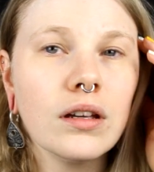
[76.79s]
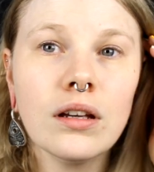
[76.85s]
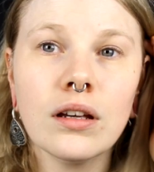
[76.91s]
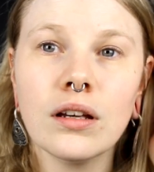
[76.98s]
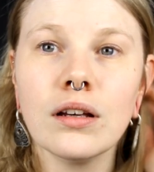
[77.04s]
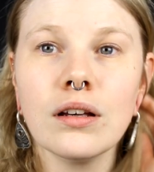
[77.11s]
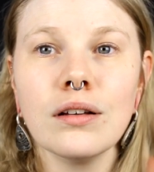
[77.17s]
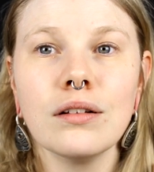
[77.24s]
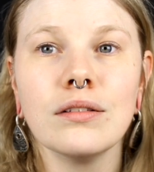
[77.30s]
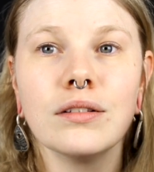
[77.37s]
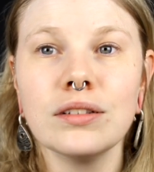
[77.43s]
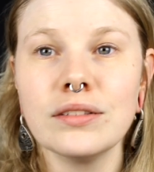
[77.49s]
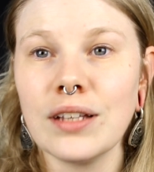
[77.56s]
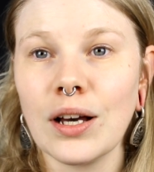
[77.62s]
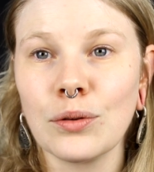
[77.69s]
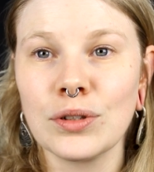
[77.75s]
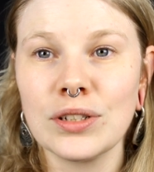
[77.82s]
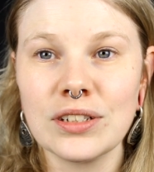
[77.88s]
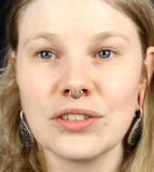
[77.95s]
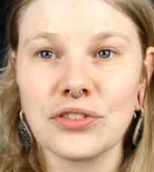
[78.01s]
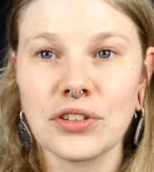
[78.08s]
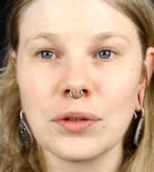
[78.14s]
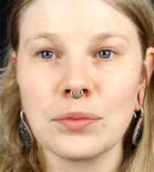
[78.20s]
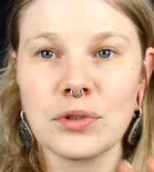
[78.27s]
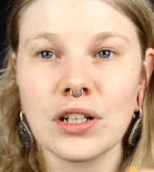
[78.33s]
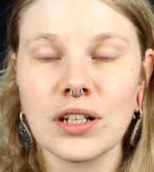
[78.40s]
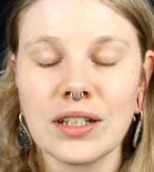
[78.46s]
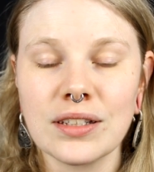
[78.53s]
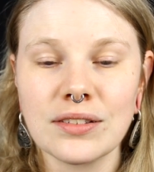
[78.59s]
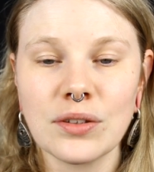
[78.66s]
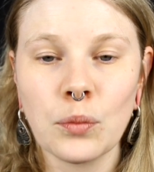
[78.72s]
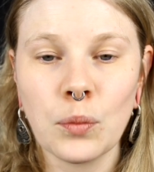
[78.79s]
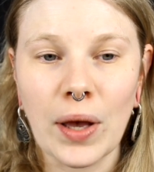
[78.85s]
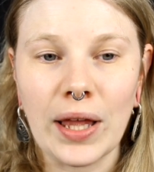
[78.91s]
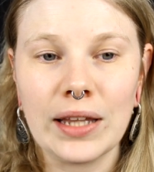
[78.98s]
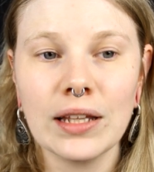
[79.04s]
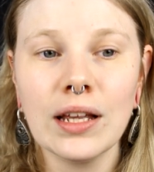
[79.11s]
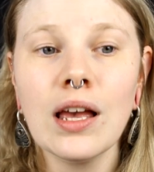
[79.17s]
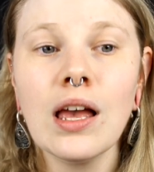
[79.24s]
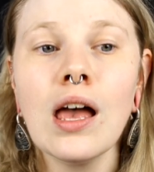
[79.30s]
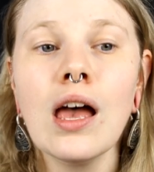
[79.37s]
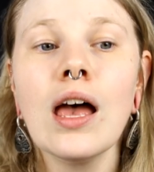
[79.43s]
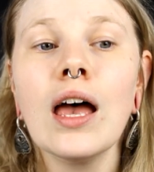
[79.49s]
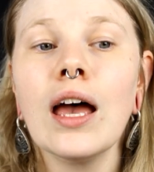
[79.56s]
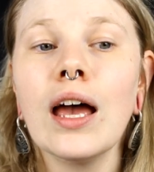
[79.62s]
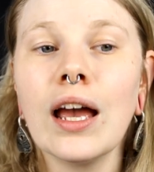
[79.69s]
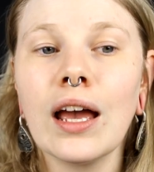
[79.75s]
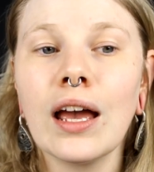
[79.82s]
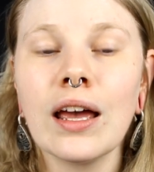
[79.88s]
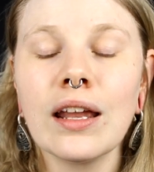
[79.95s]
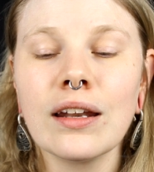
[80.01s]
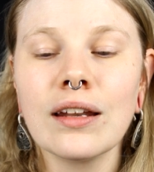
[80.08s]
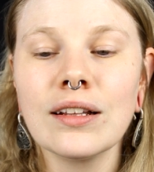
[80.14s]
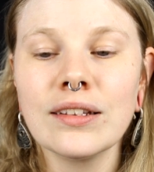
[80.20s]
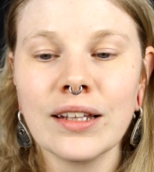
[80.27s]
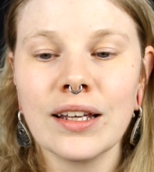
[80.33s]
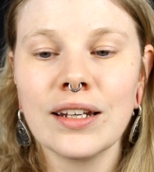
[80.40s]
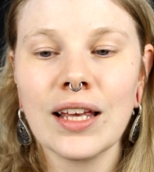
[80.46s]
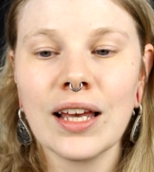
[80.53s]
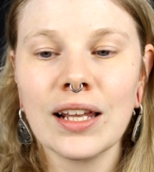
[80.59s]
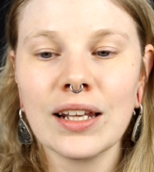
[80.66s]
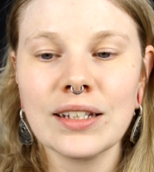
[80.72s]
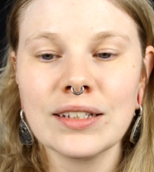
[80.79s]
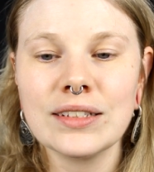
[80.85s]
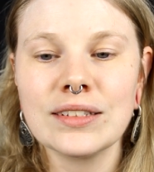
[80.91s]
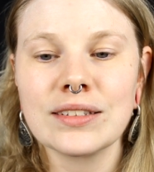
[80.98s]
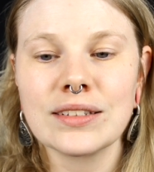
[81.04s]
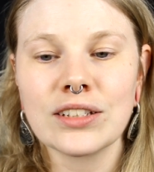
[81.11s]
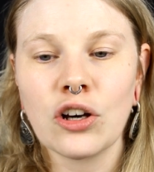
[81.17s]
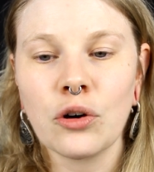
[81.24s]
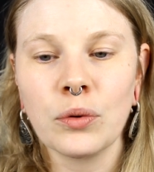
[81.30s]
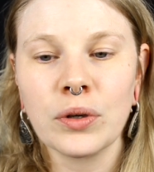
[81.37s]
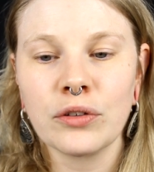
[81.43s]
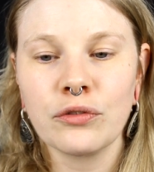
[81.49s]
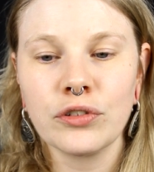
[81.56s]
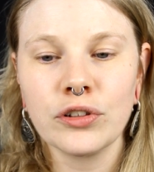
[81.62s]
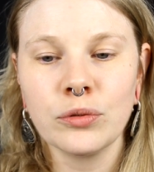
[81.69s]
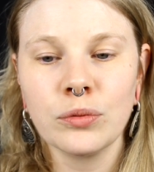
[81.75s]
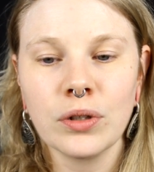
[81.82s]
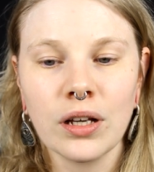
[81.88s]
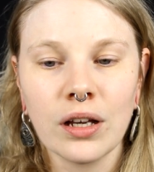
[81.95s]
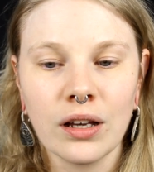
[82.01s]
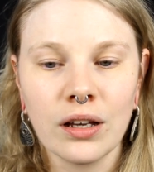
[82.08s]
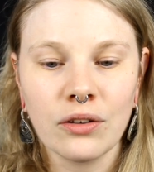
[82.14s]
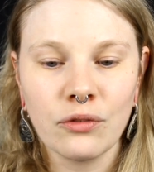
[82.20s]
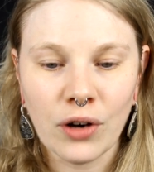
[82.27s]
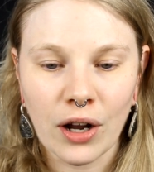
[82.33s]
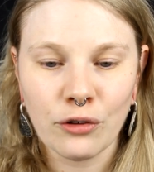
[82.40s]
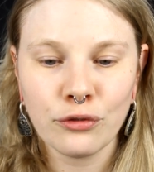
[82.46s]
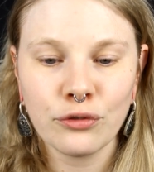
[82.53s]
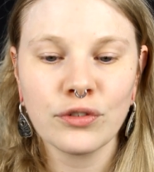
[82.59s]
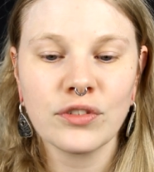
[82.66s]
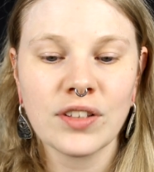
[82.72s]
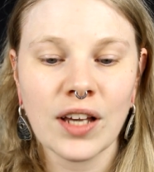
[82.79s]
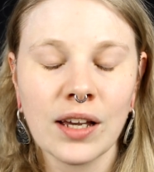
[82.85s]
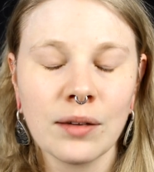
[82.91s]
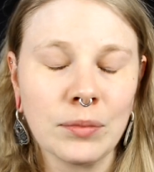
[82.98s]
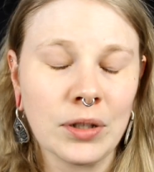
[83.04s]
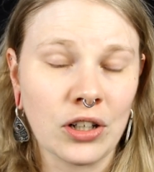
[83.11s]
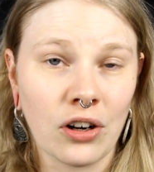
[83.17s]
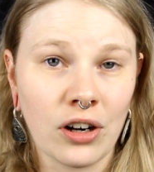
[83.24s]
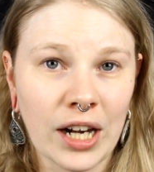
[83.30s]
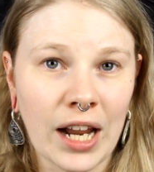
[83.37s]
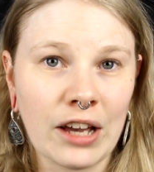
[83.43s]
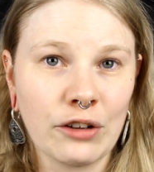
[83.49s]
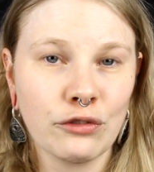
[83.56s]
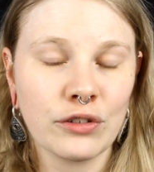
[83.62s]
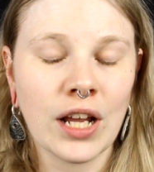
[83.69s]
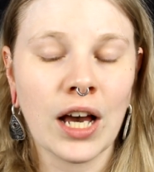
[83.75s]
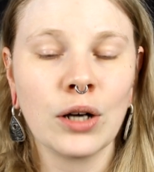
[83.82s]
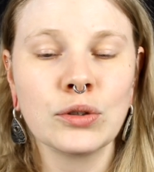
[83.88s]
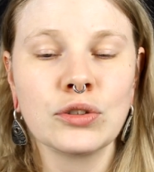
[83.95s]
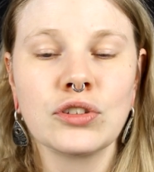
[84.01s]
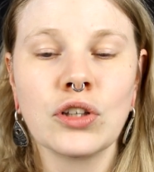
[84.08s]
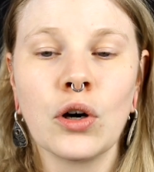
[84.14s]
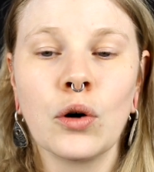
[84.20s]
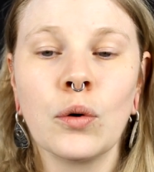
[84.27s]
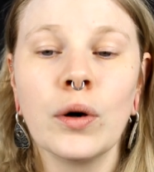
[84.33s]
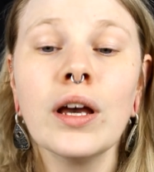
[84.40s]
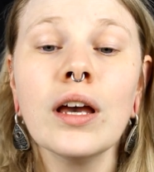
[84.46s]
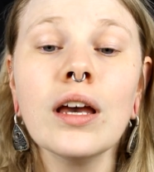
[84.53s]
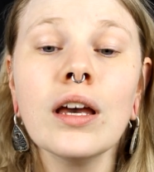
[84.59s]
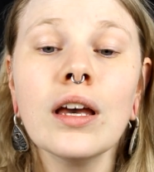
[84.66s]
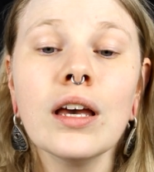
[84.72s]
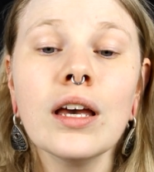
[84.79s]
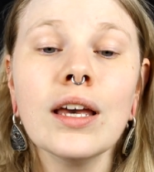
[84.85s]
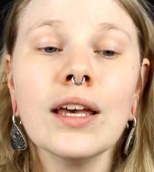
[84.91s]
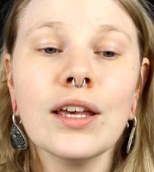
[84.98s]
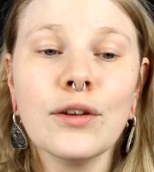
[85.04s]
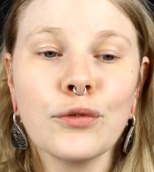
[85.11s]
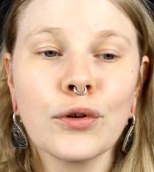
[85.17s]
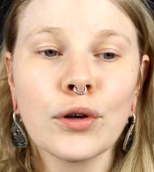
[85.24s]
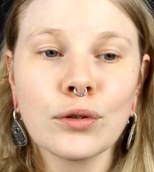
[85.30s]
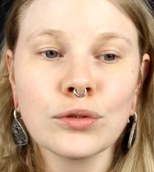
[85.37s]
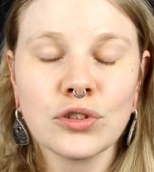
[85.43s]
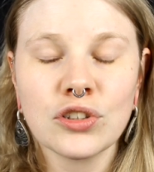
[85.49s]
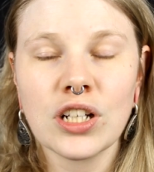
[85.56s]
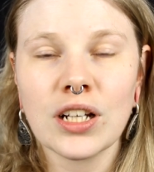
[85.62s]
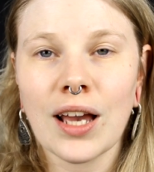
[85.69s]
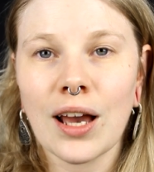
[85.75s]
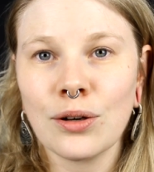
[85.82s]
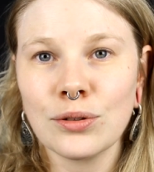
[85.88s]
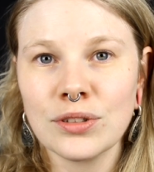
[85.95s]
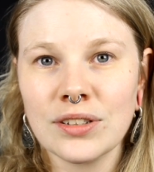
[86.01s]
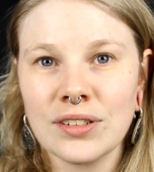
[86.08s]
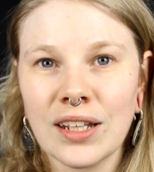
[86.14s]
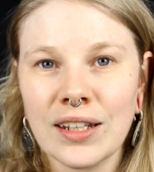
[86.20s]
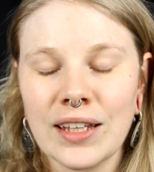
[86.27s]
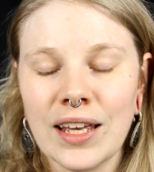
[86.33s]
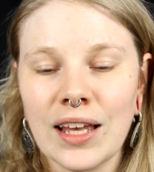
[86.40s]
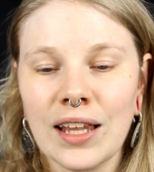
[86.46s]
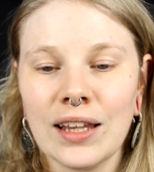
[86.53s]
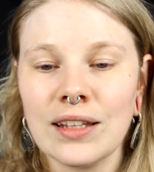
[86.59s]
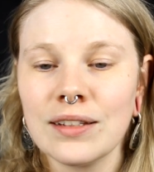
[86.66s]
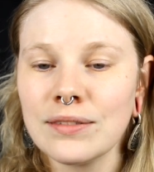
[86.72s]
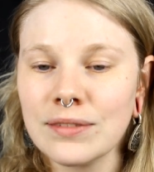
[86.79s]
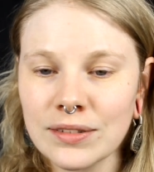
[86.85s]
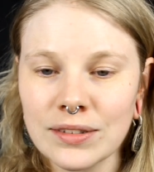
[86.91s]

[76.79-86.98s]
uh, down in the description as well. And Danielle is going through a rough time in her life now, so if you're going to check out Danielle,